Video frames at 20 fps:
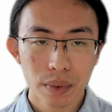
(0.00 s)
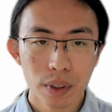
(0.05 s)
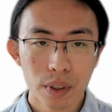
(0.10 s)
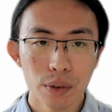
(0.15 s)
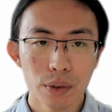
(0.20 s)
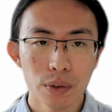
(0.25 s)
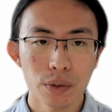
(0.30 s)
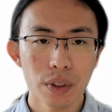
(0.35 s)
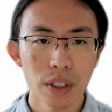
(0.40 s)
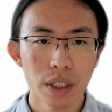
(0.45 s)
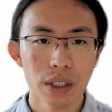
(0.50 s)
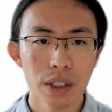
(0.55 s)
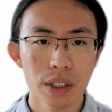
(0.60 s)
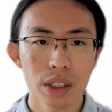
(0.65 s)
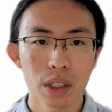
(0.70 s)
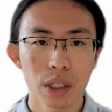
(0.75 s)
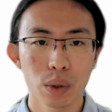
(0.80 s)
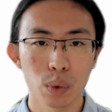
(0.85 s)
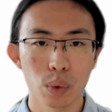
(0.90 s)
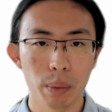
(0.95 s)

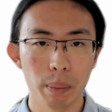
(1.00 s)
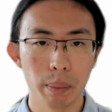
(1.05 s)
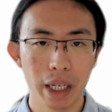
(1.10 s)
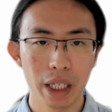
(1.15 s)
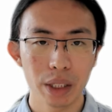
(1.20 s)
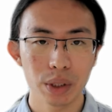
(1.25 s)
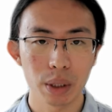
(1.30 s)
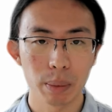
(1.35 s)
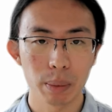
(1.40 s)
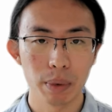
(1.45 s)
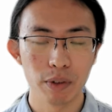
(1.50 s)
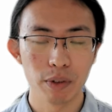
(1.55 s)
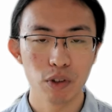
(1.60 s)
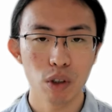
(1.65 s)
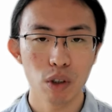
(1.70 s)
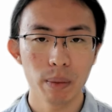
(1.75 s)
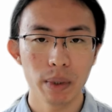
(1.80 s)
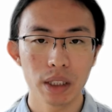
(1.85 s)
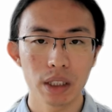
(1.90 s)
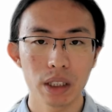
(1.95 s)
First, we measure the
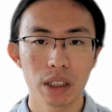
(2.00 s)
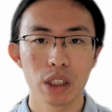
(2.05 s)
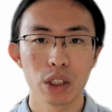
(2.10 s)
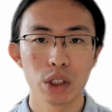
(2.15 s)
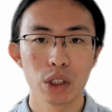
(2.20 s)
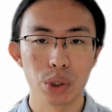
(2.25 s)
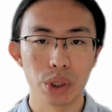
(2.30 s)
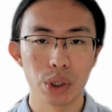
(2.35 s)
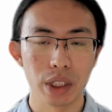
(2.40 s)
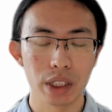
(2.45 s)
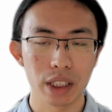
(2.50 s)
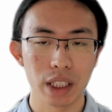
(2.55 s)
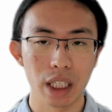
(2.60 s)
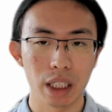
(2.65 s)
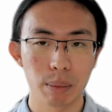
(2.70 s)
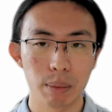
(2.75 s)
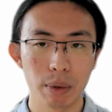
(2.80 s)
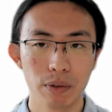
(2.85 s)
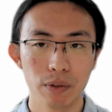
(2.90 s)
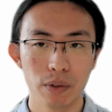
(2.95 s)
performance just
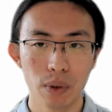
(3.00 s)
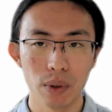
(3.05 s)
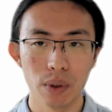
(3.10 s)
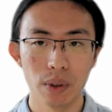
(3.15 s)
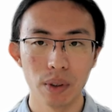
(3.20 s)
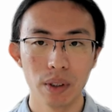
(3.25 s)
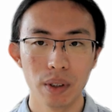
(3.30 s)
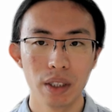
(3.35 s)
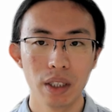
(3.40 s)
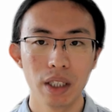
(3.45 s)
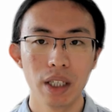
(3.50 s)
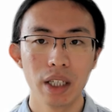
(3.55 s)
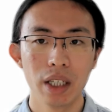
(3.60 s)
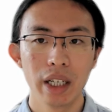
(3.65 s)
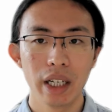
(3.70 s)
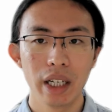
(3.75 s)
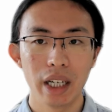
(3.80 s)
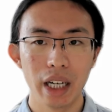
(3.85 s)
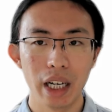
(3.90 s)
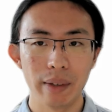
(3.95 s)
like before,
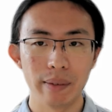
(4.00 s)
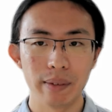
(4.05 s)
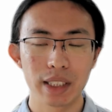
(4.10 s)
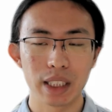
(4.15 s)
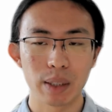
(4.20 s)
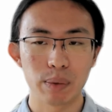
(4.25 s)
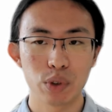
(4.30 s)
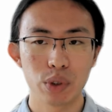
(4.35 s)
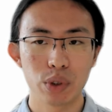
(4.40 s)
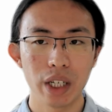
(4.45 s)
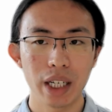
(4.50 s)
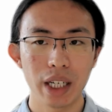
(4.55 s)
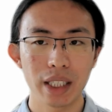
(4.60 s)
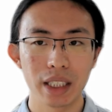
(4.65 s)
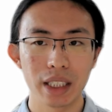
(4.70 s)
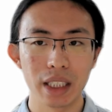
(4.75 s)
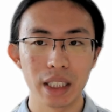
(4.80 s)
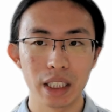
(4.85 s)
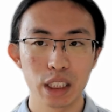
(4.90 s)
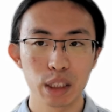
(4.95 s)
and
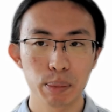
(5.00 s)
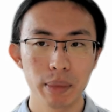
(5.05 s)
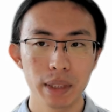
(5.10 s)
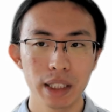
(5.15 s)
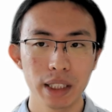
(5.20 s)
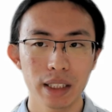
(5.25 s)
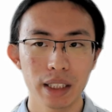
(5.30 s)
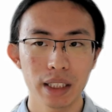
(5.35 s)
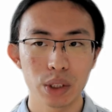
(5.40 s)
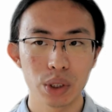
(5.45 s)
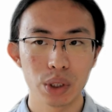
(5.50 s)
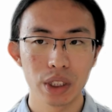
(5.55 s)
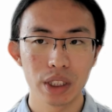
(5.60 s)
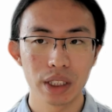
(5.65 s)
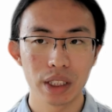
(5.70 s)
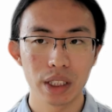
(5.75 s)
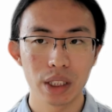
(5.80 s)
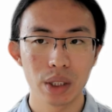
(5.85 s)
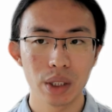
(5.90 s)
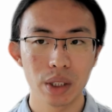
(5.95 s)
subtract the explicit
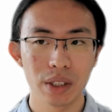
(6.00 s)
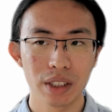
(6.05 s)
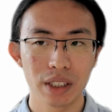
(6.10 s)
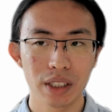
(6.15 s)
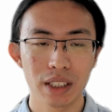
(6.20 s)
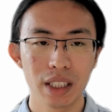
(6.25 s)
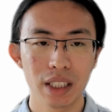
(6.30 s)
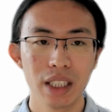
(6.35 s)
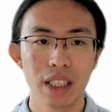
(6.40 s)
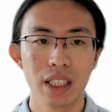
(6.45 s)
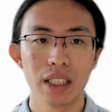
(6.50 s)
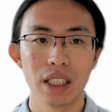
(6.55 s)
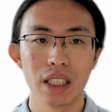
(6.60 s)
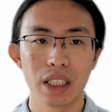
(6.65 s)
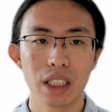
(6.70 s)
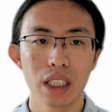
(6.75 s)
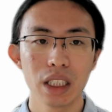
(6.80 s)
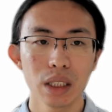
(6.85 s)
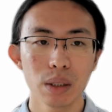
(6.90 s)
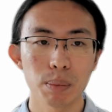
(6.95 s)
GC costs, the
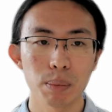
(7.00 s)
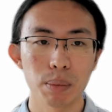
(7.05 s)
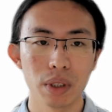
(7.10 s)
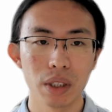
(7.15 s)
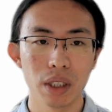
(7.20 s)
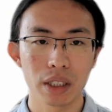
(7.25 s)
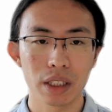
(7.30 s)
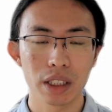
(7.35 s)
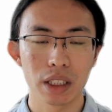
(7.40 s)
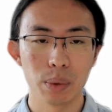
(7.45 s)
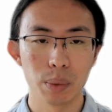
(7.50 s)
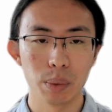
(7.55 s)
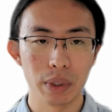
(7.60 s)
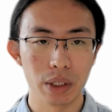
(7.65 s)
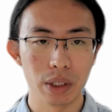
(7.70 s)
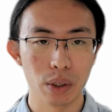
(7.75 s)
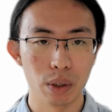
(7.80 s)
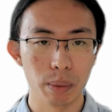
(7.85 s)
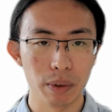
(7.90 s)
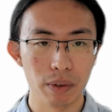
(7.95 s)
yellow blocks we
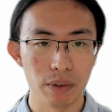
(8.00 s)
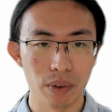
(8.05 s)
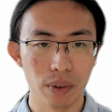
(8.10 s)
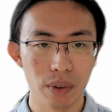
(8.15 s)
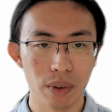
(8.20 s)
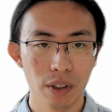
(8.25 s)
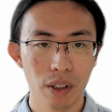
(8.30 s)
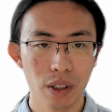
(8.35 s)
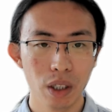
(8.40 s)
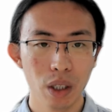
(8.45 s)
saw before.